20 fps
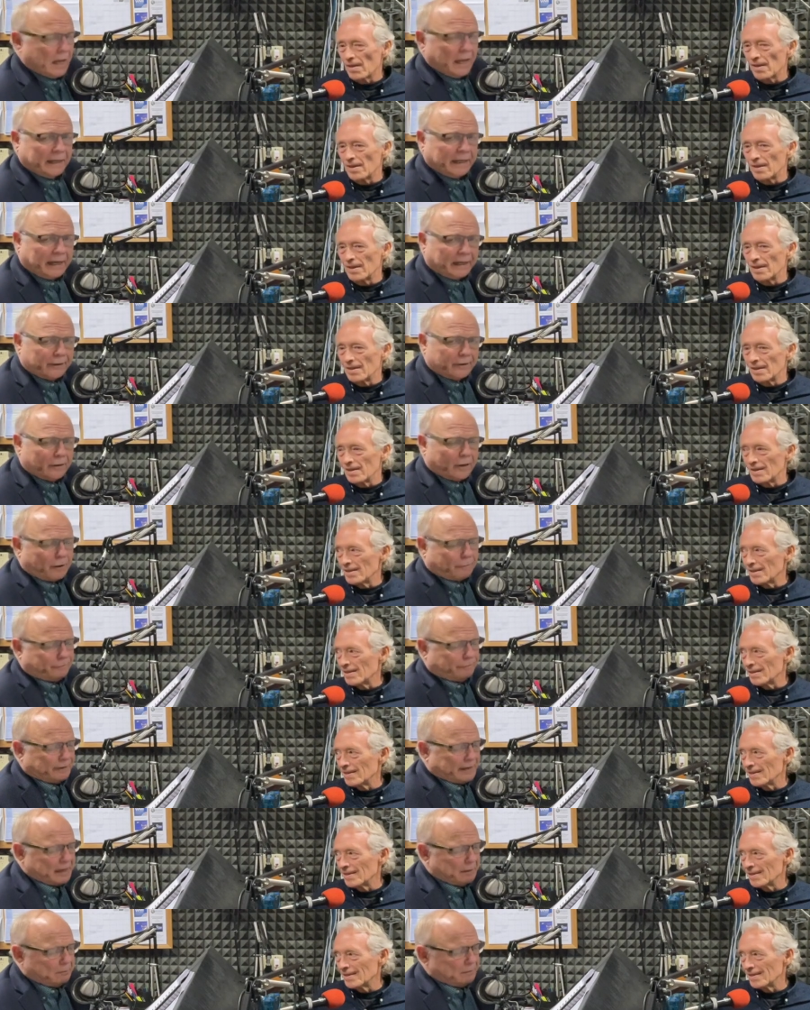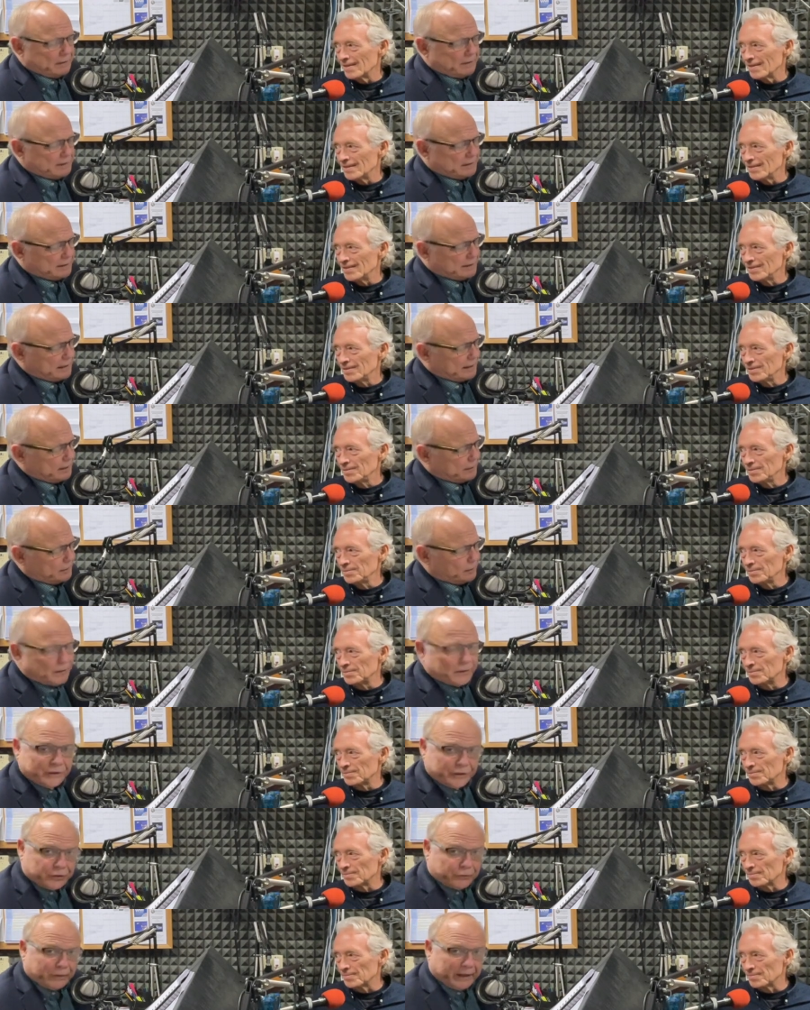Speaker 1: Yeah, there are families that are
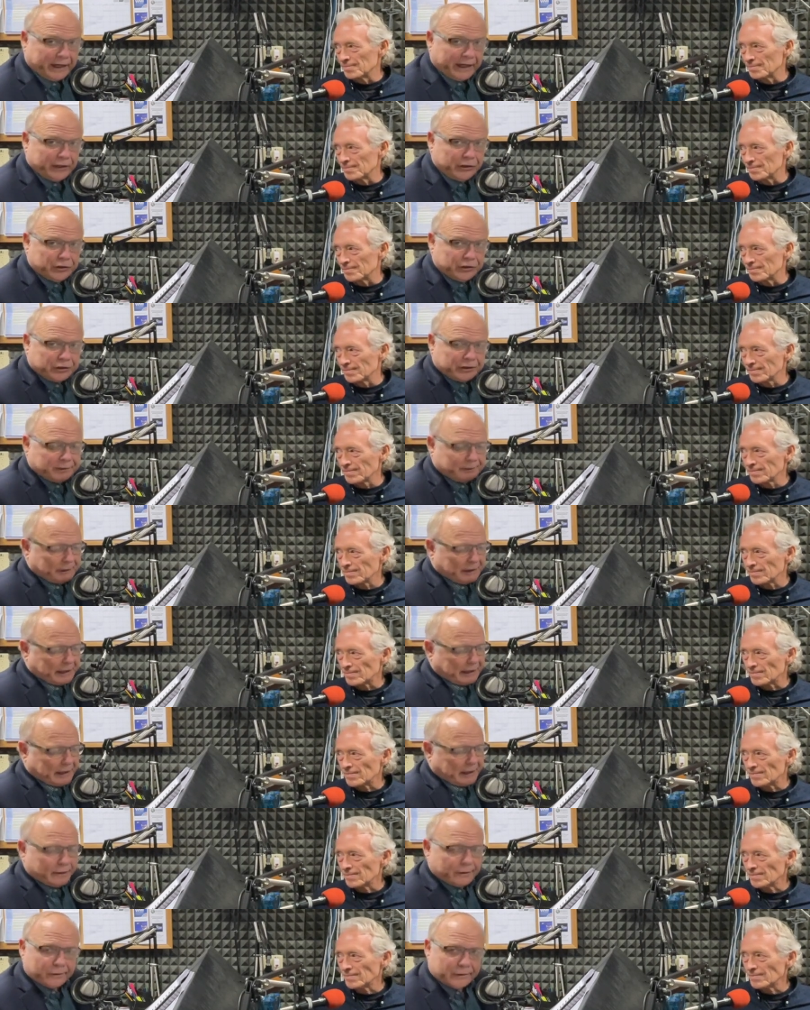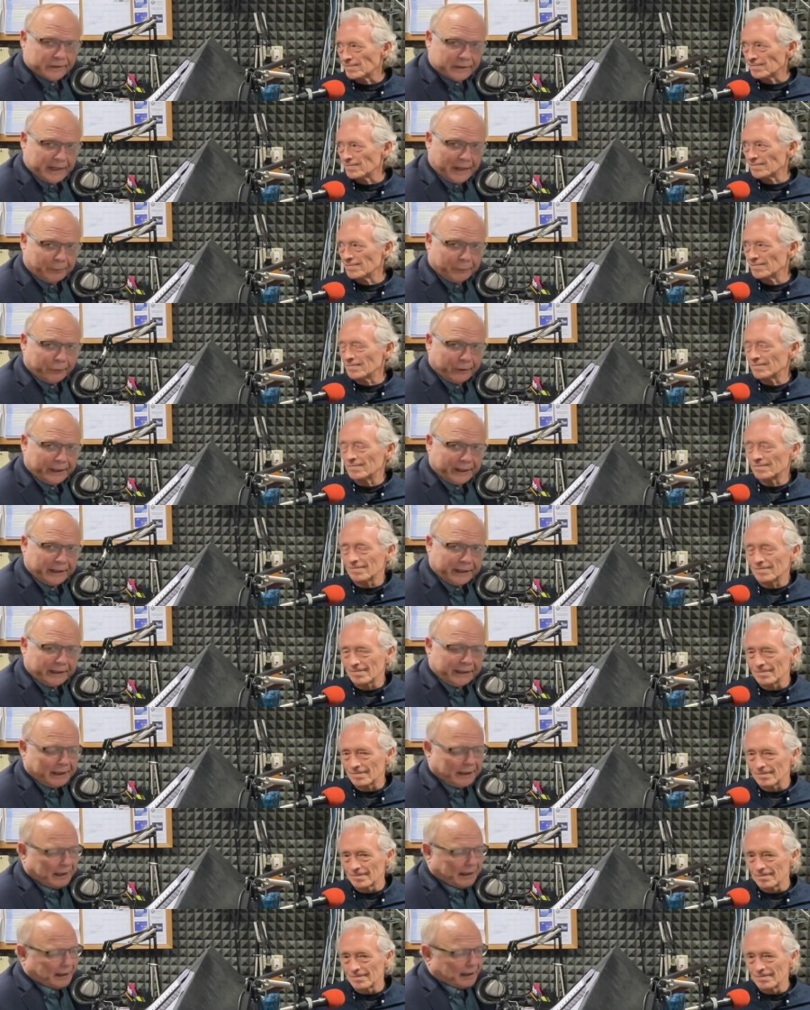estranged, they're
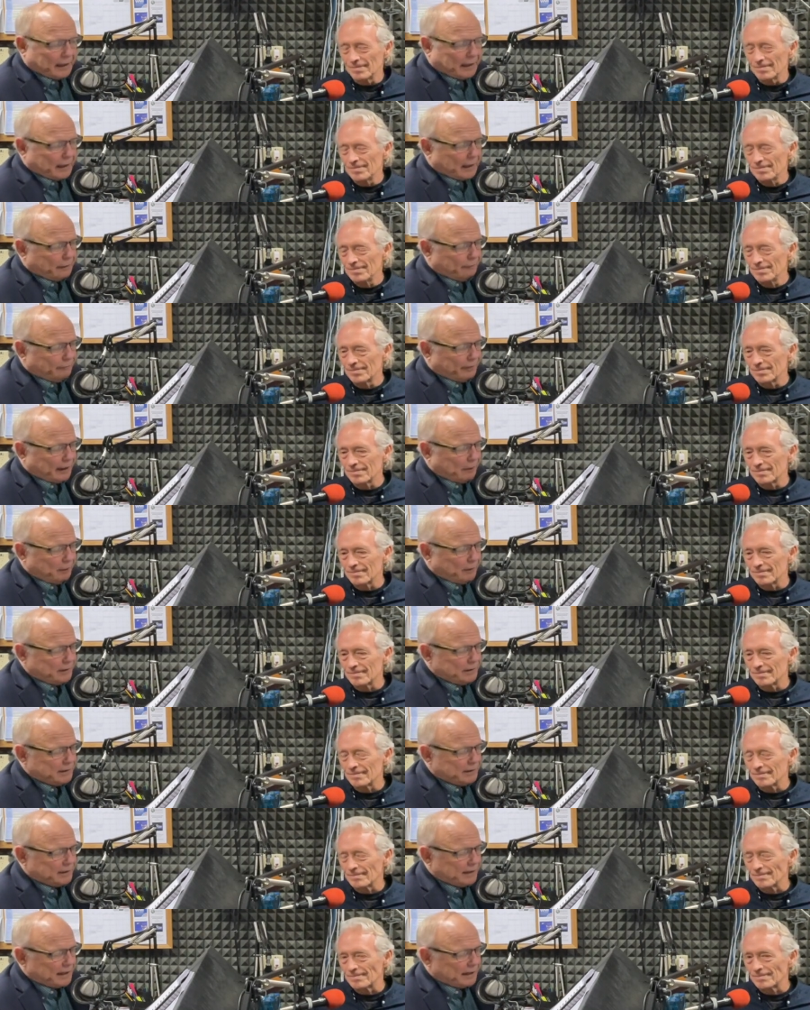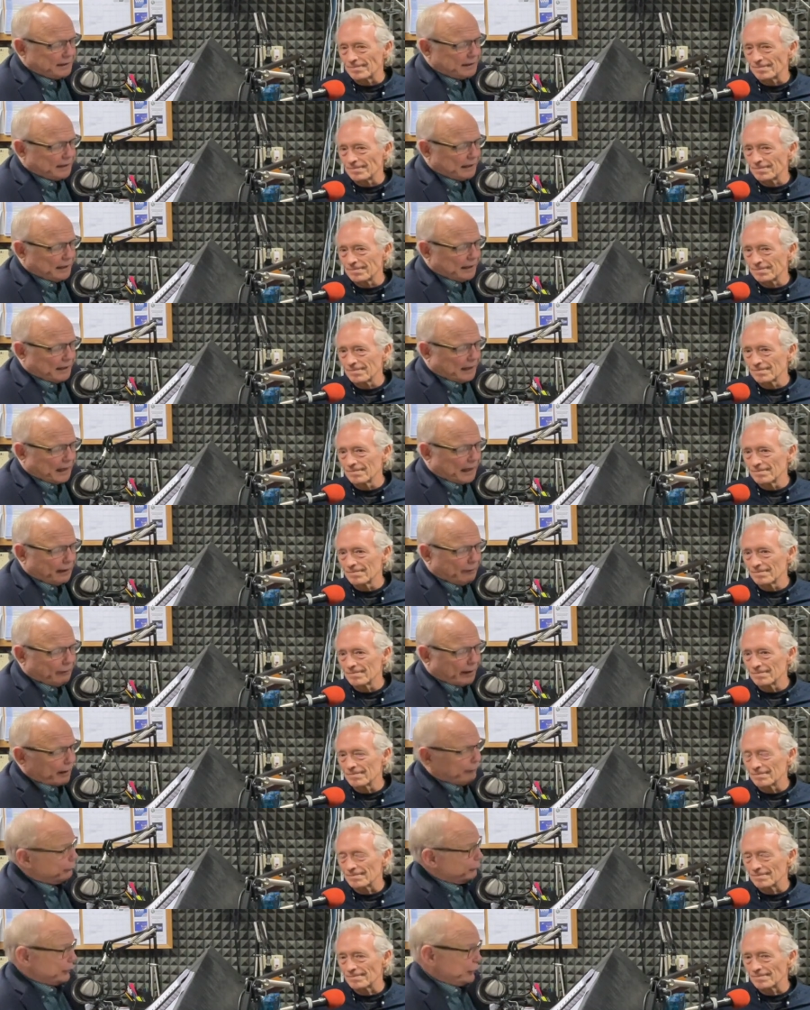separated, uh, families that have,
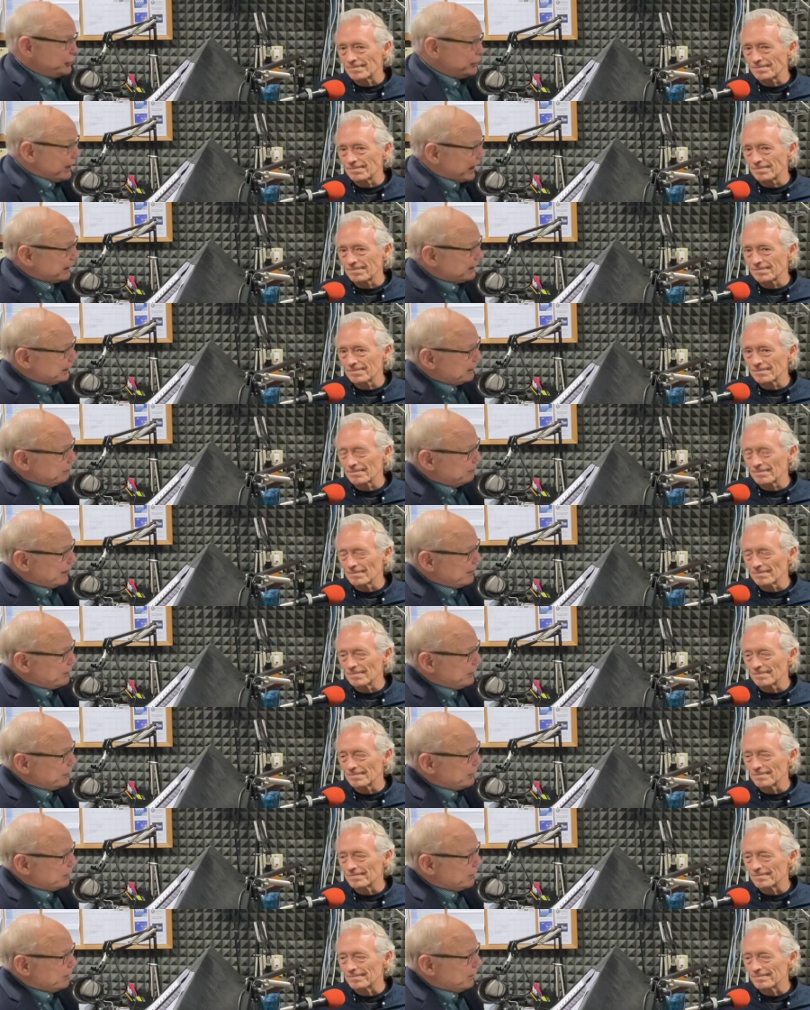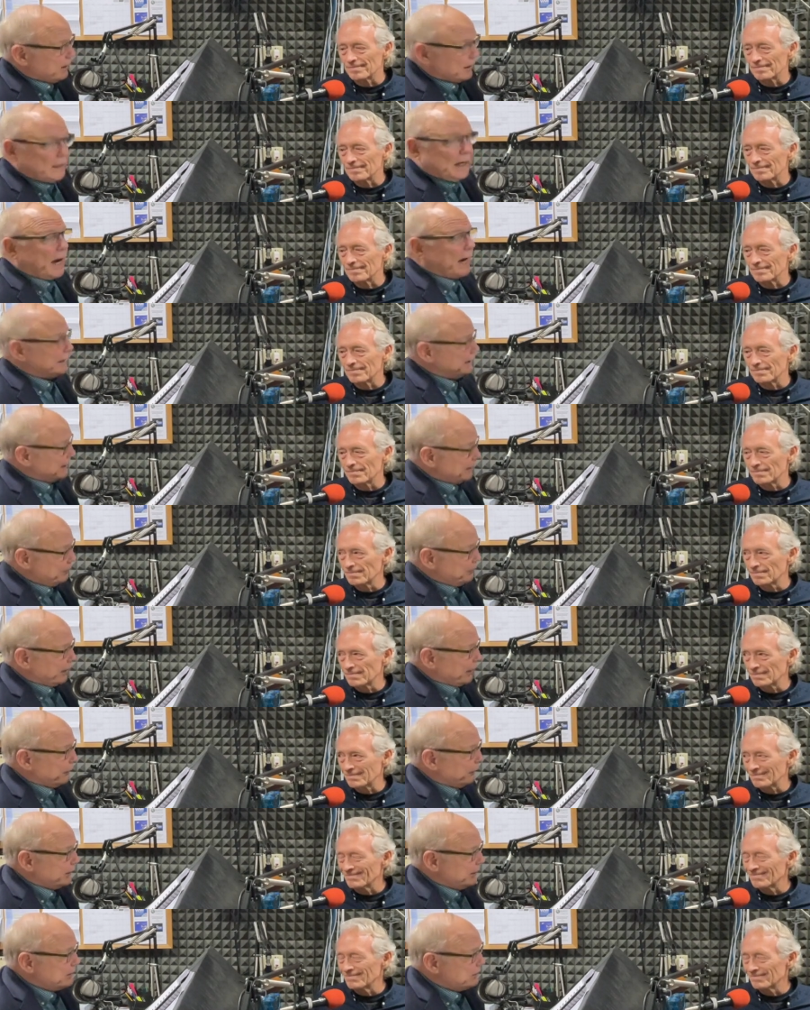have rejected maybe their godly
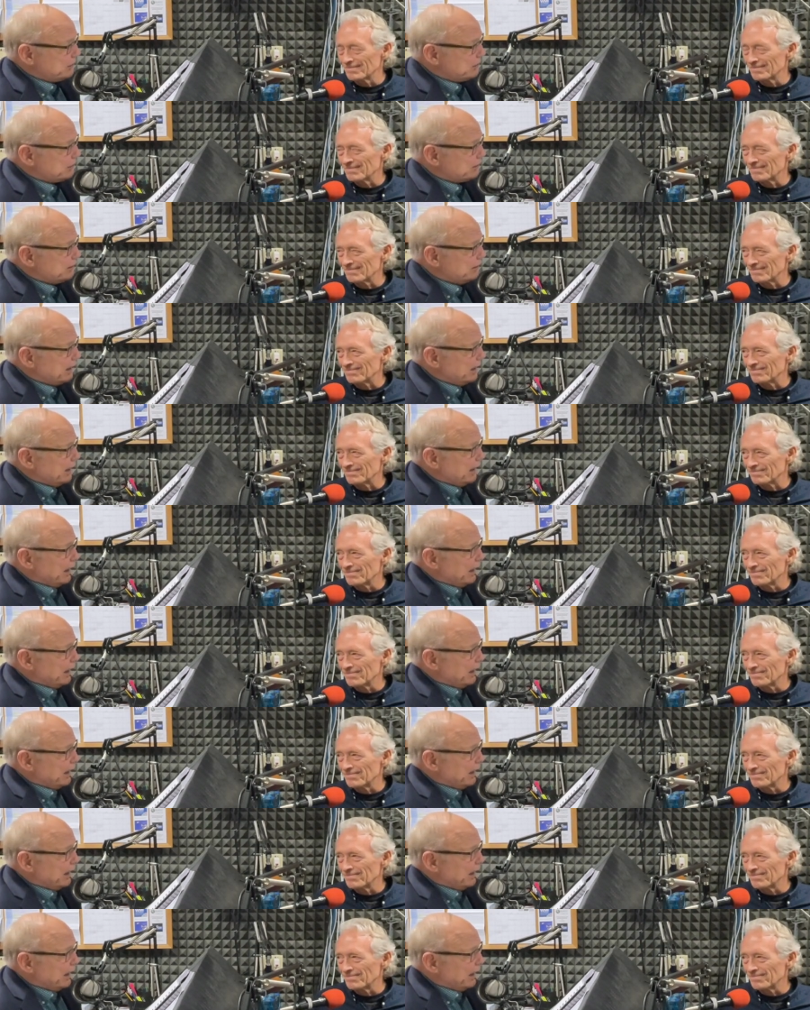parents.